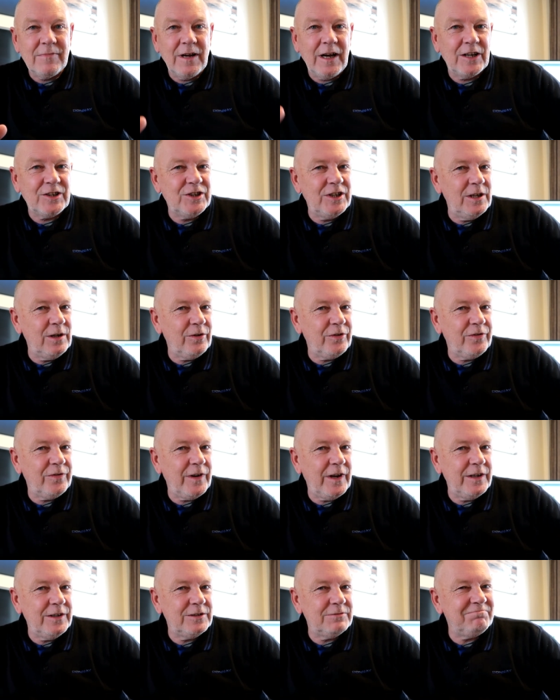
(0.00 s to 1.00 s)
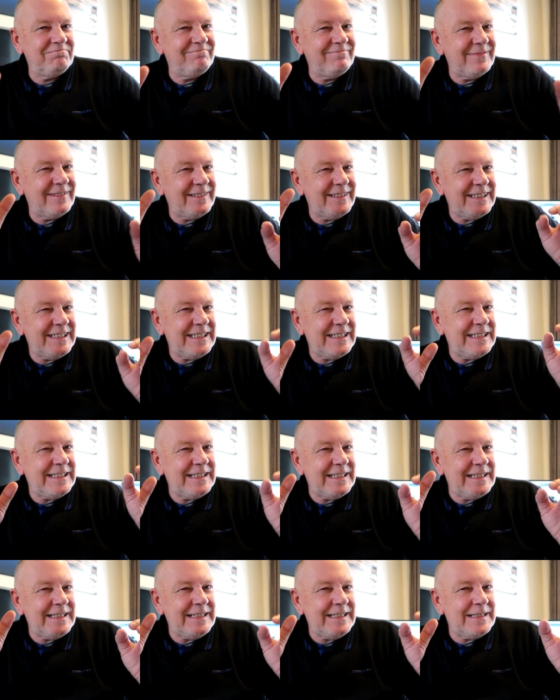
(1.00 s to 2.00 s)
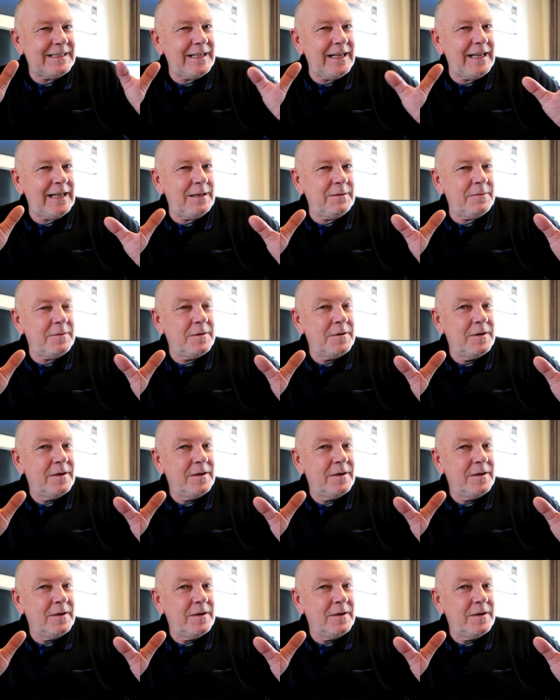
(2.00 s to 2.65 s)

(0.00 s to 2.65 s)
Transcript: has she lost face? Little,